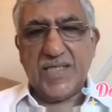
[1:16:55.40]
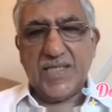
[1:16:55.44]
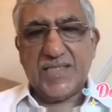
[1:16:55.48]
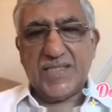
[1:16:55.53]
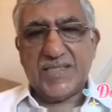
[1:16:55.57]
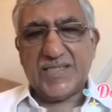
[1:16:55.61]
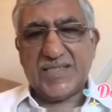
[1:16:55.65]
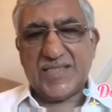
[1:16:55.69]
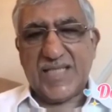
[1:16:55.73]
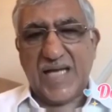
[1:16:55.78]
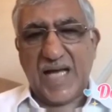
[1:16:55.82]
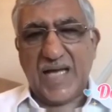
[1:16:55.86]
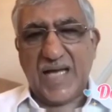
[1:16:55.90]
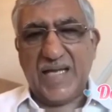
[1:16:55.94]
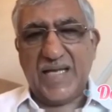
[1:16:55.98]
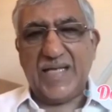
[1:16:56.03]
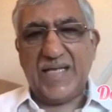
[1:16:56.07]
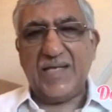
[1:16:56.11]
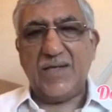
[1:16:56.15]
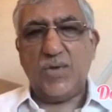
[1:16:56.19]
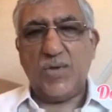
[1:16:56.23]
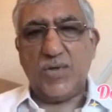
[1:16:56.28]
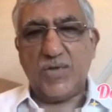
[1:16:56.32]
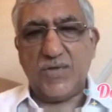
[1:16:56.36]

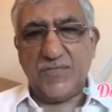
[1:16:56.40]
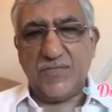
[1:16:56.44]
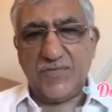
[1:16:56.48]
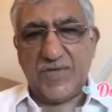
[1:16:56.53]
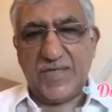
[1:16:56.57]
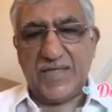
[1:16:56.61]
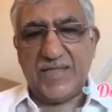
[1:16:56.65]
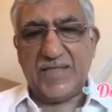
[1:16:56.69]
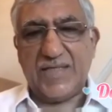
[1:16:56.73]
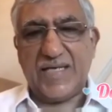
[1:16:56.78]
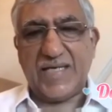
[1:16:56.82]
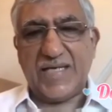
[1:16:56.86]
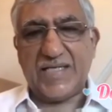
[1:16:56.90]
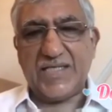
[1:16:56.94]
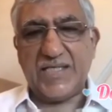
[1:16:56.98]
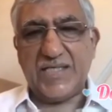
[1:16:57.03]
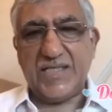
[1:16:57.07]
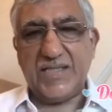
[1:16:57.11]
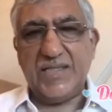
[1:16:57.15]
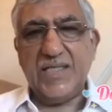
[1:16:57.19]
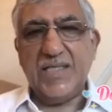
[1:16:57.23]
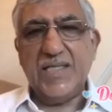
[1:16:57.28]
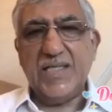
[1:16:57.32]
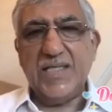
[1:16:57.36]
scarring, lot of
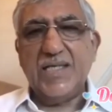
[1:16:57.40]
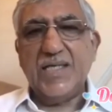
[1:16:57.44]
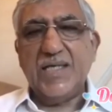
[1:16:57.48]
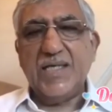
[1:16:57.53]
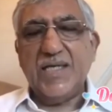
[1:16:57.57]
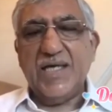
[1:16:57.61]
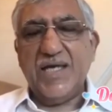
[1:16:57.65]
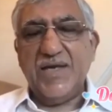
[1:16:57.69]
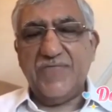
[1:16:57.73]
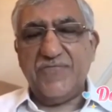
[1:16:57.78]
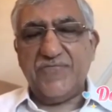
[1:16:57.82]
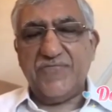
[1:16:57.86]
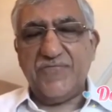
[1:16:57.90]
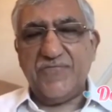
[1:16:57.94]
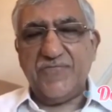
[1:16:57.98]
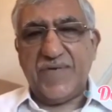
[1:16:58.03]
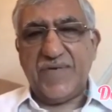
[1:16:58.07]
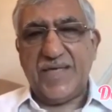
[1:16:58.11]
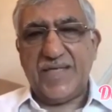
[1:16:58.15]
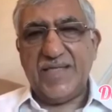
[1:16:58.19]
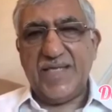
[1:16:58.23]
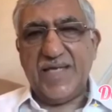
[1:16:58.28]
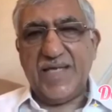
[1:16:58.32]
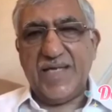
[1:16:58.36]
contraction. If
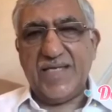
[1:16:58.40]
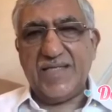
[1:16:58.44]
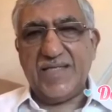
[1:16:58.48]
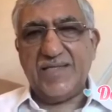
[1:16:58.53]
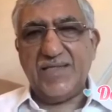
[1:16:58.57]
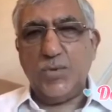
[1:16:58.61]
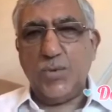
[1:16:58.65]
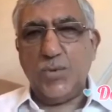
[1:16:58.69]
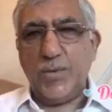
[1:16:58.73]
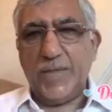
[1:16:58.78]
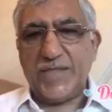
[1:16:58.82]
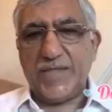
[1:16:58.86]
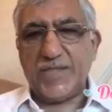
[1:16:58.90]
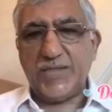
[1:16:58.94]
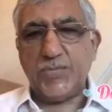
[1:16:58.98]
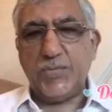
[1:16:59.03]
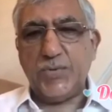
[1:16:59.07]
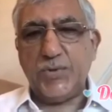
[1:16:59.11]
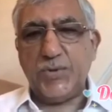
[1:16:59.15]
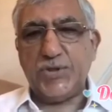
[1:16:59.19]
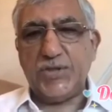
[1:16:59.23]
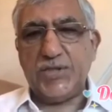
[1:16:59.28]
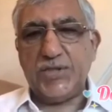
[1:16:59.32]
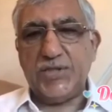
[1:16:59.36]
there is no
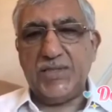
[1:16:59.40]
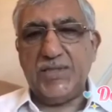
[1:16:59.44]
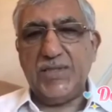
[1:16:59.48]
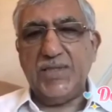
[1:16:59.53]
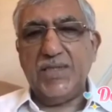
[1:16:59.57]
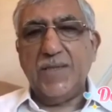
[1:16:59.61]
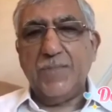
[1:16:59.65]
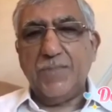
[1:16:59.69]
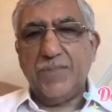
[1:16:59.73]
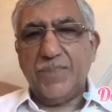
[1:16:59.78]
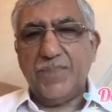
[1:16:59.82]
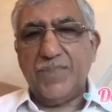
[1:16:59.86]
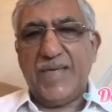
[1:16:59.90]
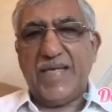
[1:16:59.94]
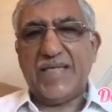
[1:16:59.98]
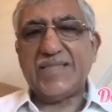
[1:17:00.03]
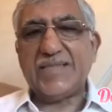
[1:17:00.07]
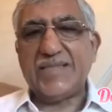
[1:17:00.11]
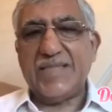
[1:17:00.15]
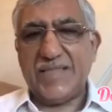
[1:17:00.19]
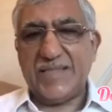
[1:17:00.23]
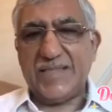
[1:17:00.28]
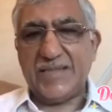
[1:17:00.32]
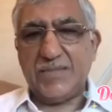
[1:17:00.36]
exposure,
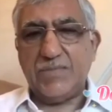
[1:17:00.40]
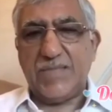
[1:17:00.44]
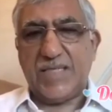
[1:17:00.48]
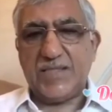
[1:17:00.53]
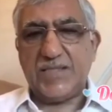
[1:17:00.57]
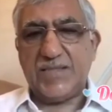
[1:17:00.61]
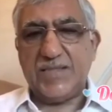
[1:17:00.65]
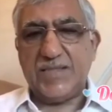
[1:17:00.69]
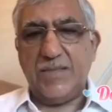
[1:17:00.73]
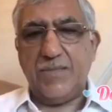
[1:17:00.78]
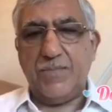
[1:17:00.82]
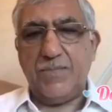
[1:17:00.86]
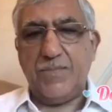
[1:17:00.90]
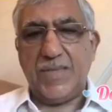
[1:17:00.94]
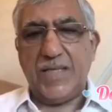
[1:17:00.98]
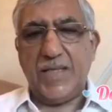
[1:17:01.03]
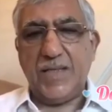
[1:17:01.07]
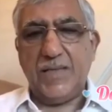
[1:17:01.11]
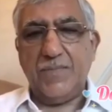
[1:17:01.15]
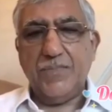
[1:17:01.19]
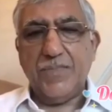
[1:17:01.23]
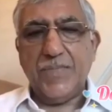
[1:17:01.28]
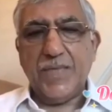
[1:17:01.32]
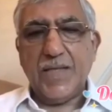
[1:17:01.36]
makes things much
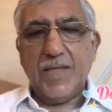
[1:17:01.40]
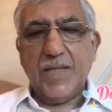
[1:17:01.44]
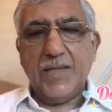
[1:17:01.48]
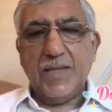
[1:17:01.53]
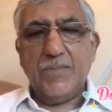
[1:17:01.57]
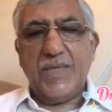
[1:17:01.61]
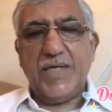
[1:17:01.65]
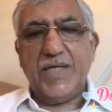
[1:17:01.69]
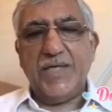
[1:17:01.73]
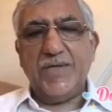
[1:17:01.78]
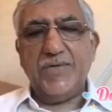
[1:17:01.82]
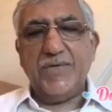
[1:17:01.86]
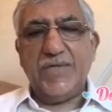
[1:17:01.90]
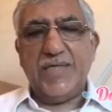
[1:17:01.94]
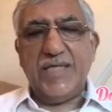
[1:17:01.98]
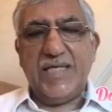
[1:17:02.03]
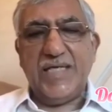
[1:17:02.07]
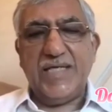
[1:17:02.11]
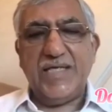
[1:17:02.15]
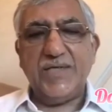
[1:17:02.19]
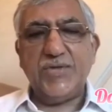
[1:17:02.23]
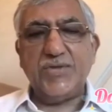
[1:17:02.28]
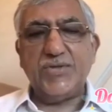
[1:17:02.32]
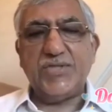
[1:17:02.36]
simpler. But you
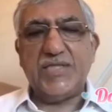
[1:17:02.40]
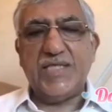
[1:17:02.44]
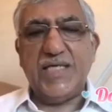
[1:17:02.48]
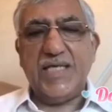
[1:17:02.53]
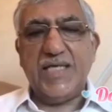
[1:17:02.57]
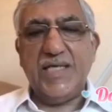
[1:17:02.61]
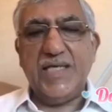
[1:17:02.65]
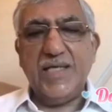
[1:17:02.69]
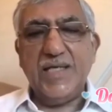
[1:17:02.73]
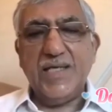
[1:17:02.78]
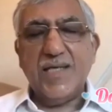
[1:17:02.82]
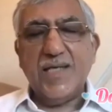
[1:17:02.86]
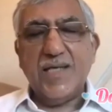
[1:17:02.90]
need to see